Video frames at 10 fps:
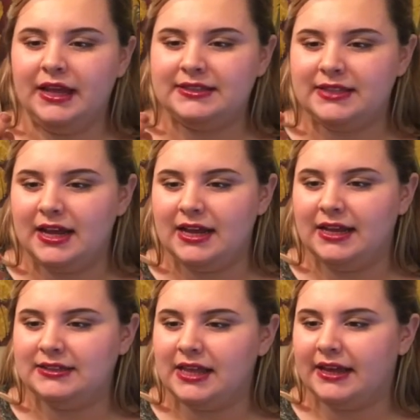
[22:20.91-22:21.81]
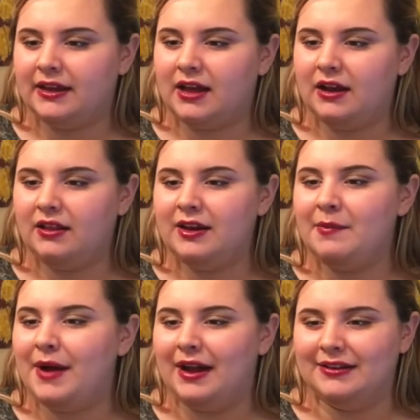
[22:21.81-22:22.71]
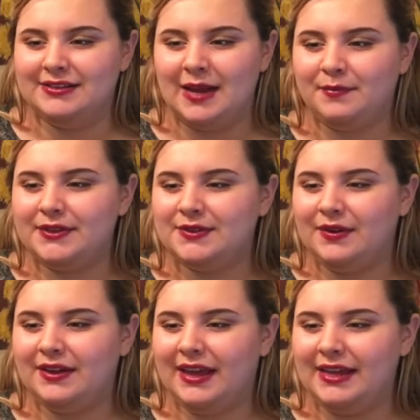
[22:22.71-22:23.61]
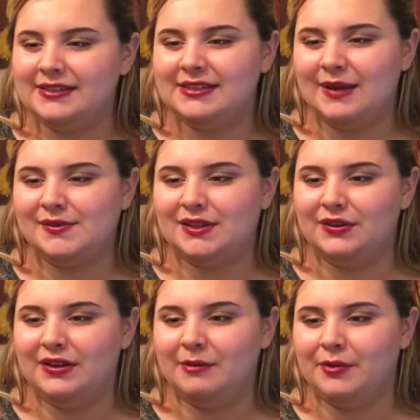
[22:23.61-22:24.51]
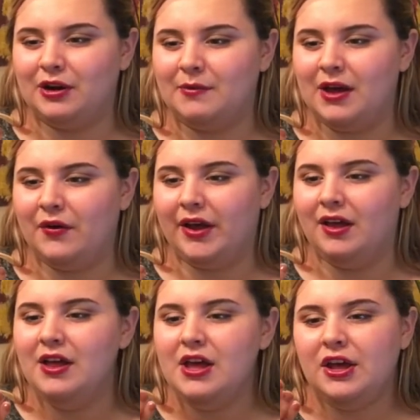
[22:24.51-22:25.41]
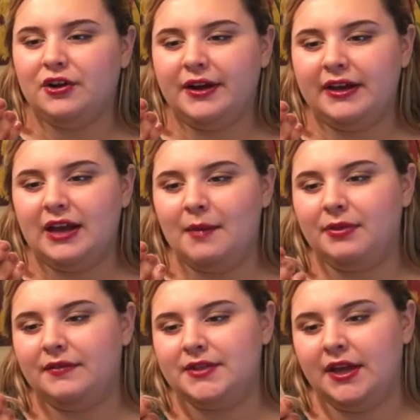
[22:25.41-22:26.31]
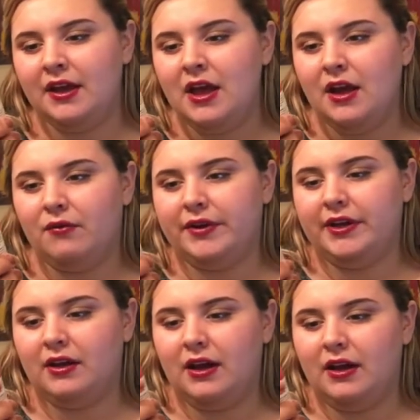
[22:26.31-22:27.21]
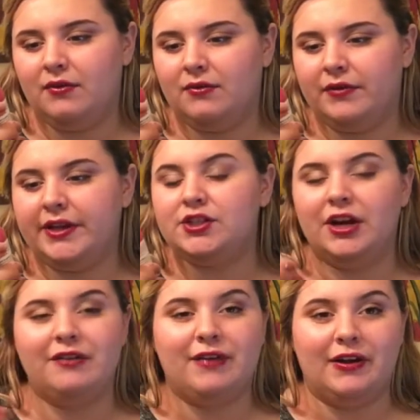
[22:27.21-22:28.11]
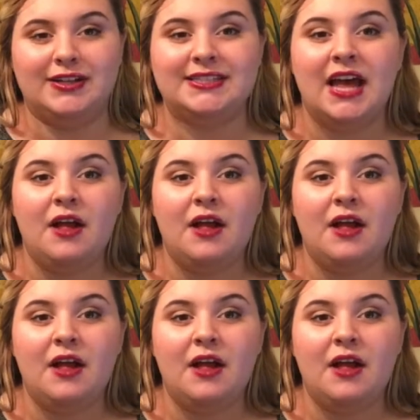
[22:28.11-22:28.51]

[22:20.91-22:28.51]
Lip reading: It says, like a cuddle in a bottle, cypress oil, Cassis Absolute, and the bergamot oil create an uplifting, reassuring fragrance.